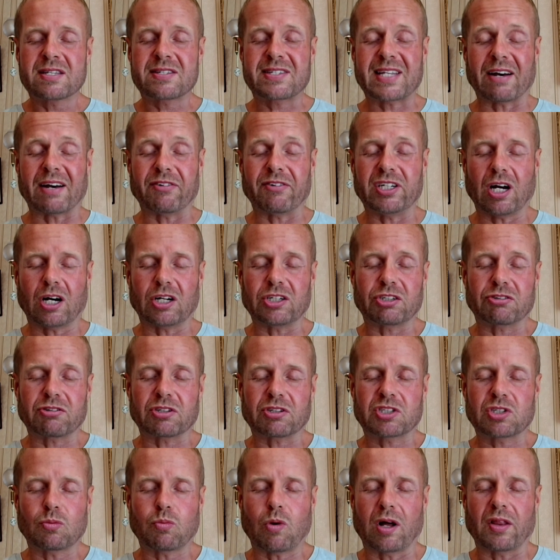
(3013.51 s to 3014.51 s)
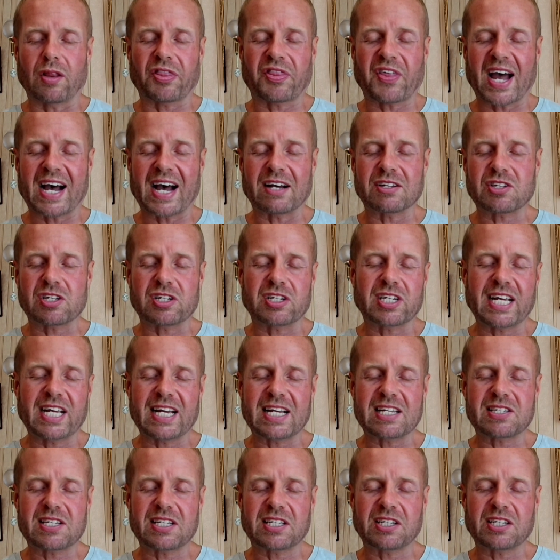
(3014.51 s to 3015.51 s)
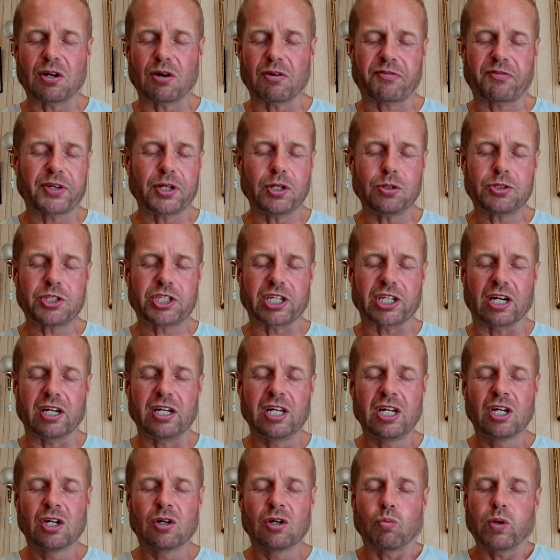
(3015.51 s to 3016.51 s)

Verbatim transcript: 700 to 1000 years in your future